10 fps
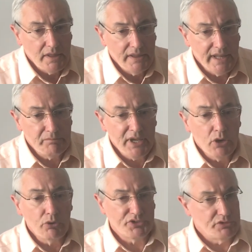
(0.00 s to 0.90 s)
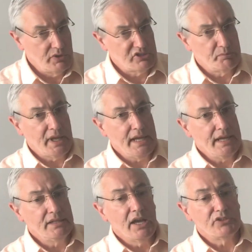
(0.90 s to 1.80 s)
Let me also
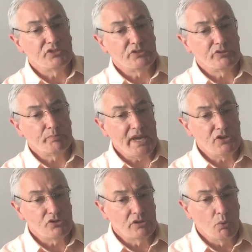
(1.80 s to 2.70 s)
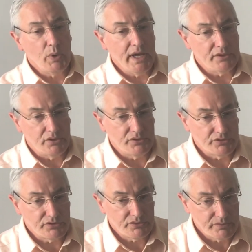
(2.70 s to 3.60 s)
explain spatial
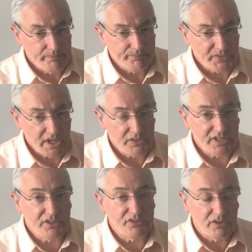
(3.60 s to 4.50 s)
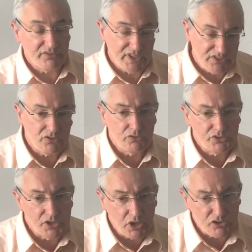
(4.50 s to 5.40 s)
awareness. This is the physical
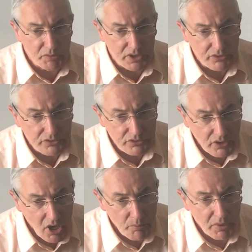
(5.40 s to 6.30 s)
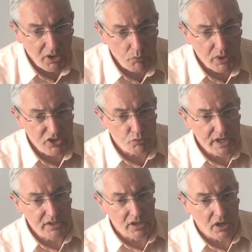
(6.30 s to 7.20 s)
judgment by which
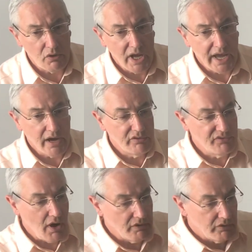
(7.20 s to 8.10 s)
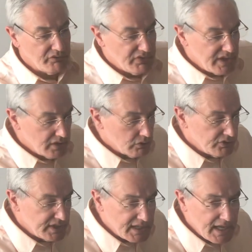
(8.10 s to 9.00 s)
we know how far it
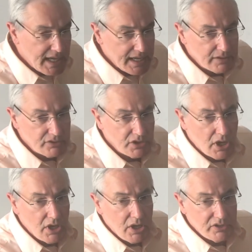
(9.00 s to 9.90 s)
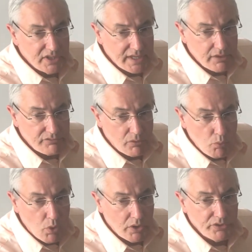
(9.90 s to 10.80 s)
feels in the hand to get
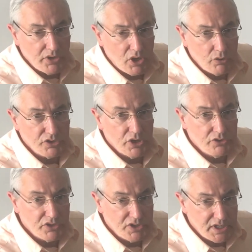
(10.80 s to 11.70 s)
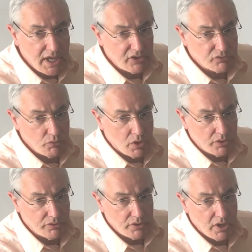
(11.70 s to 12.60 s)
from one note to the next
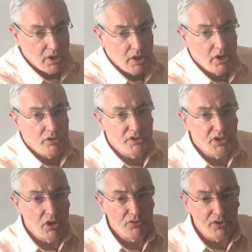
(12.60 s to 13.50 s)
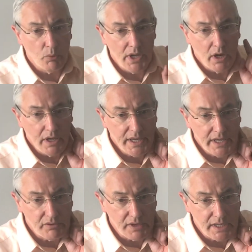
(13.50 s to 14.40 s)
one, the note that we are
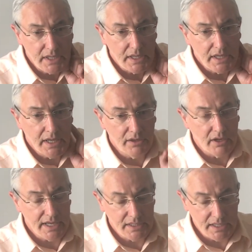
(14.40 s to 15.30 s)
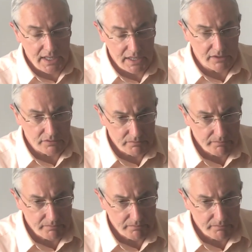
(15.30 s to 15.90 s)
hearing in our inner ear.